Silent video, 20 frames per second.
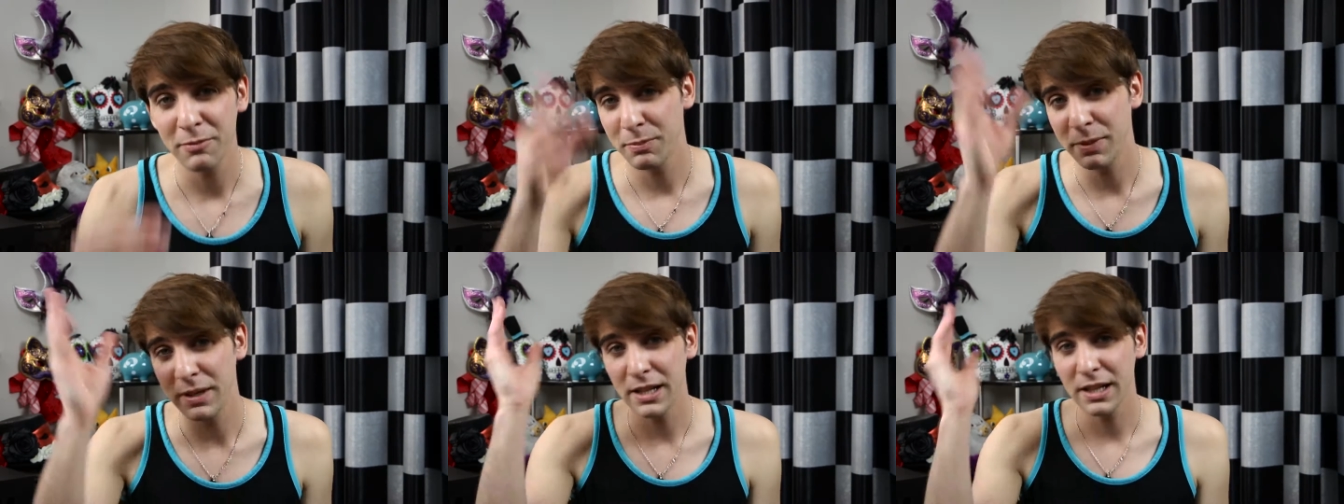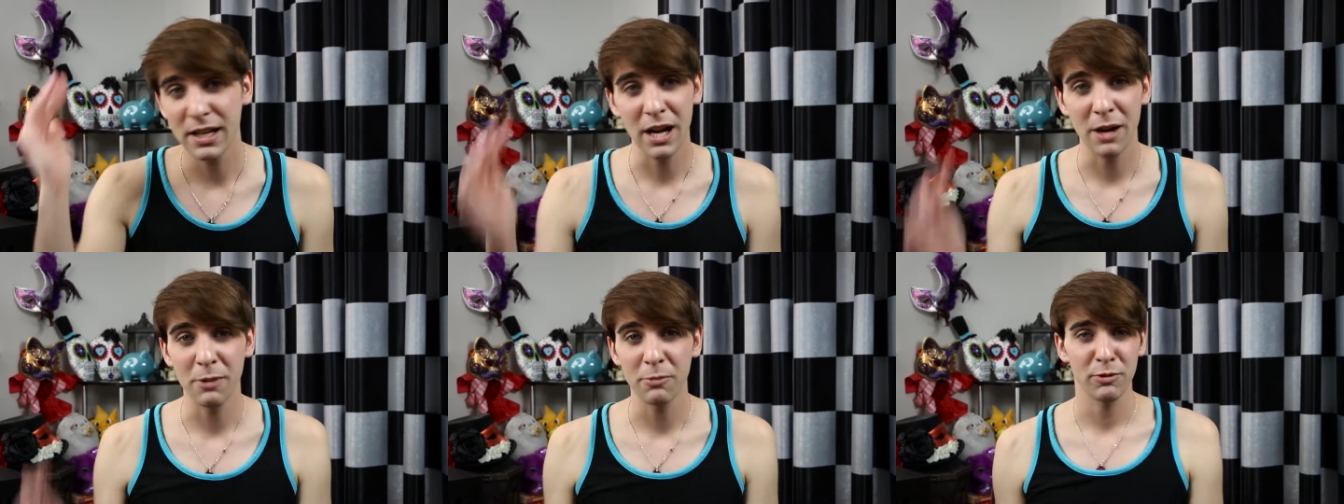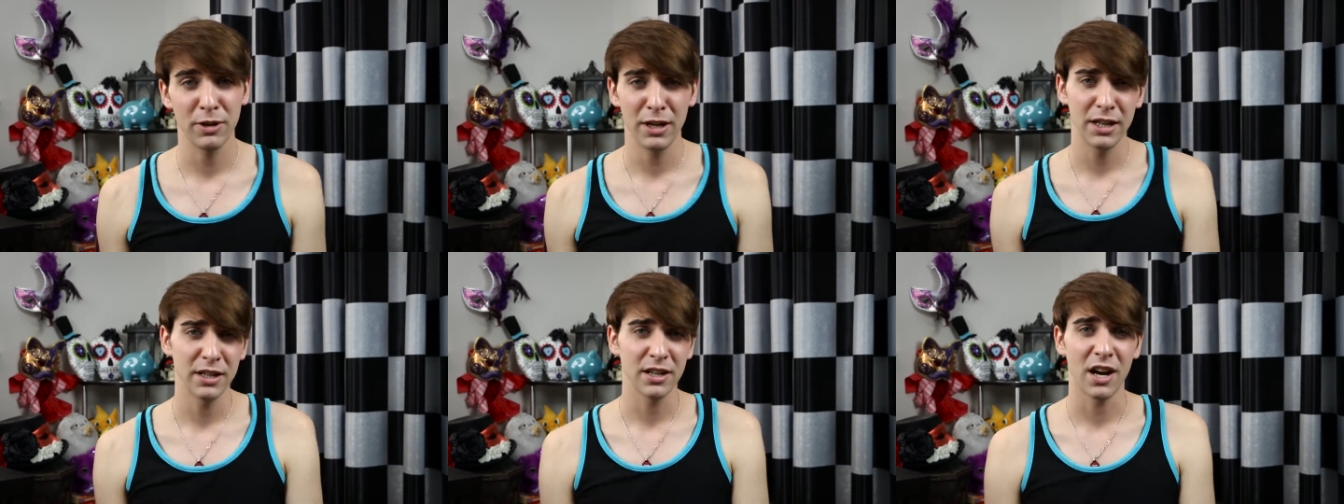become
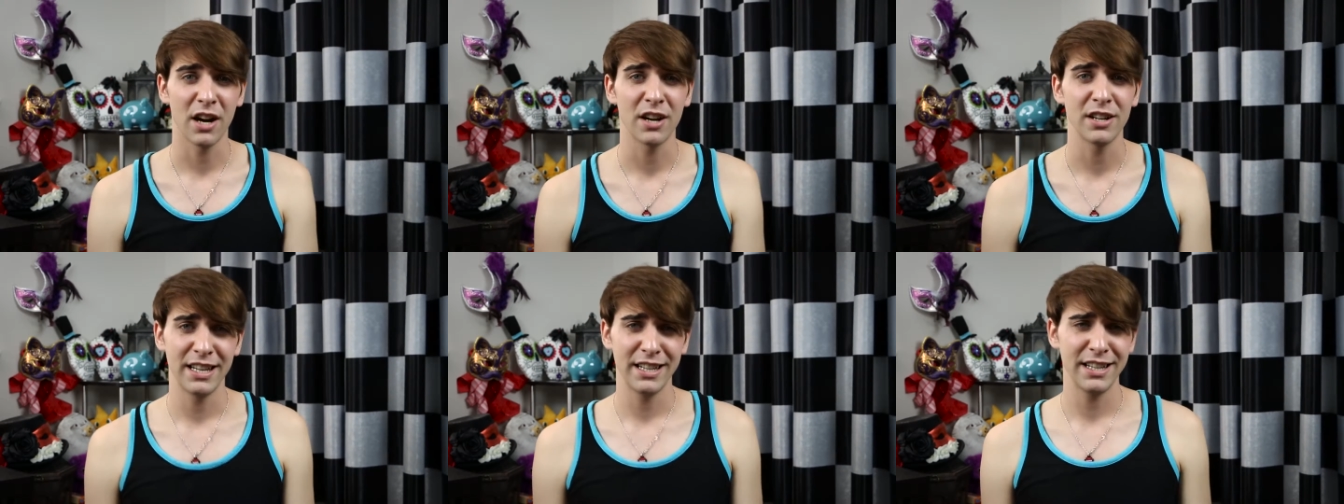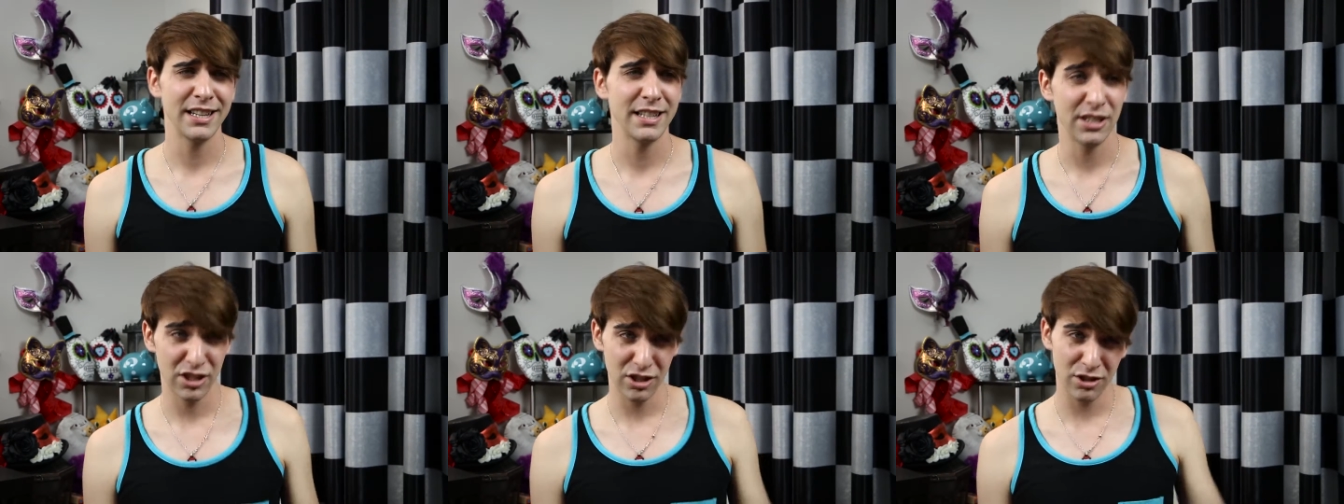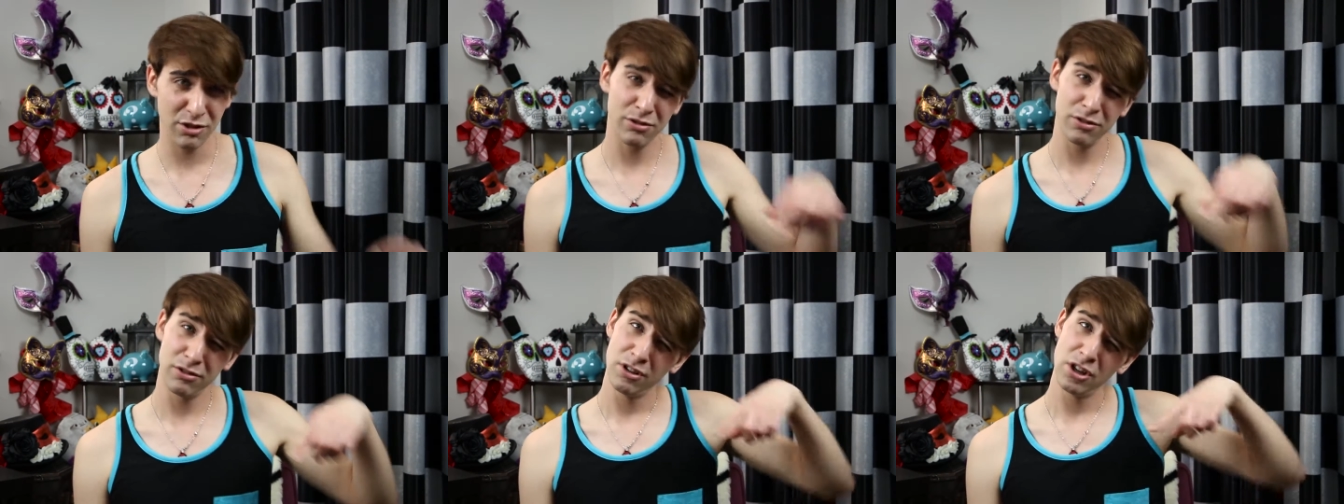reincarnated and
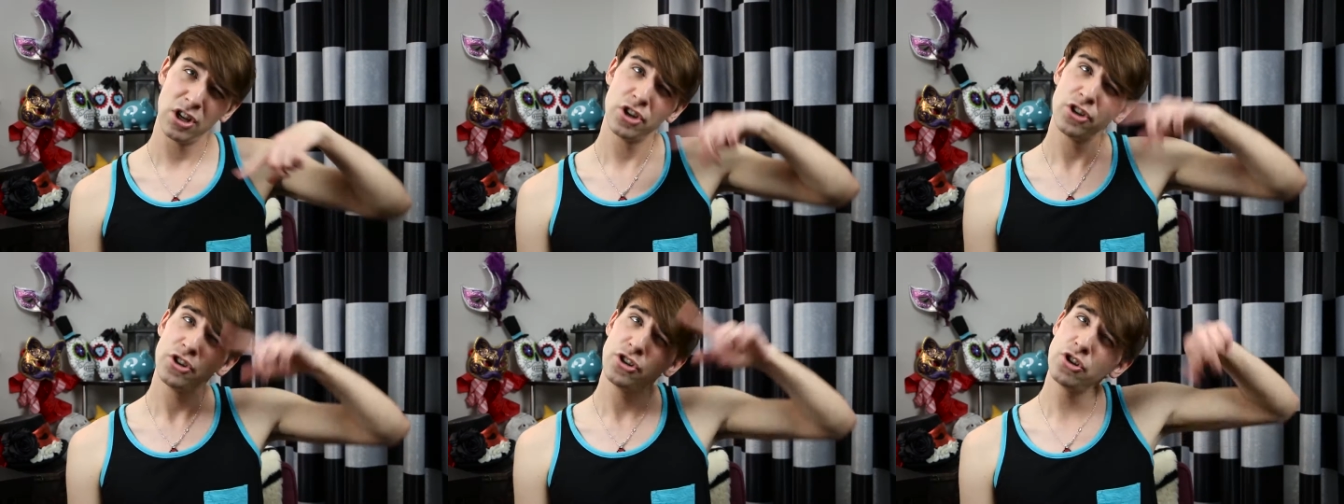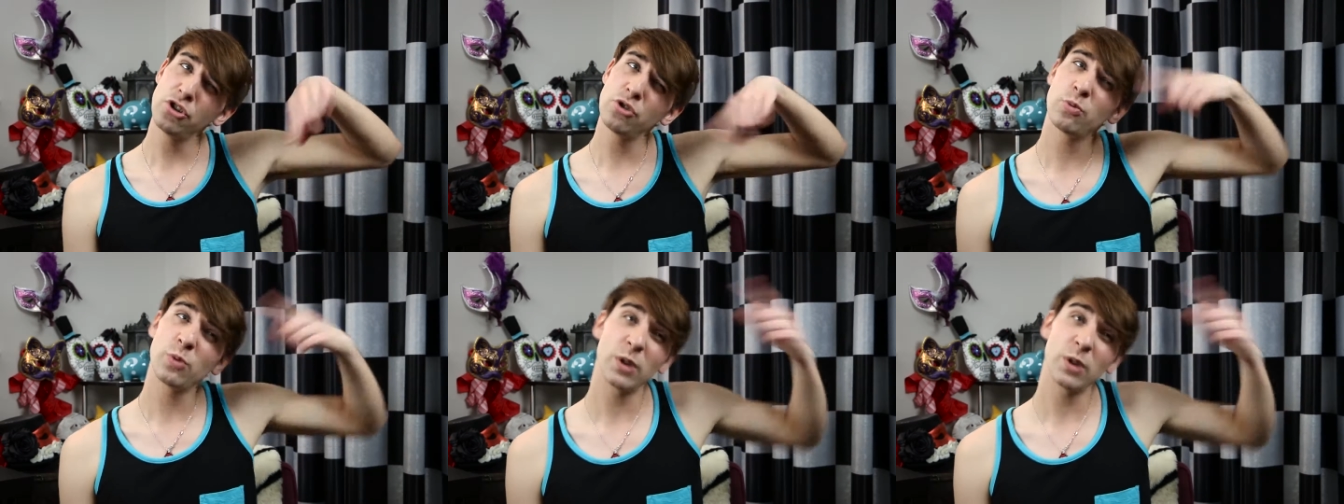your new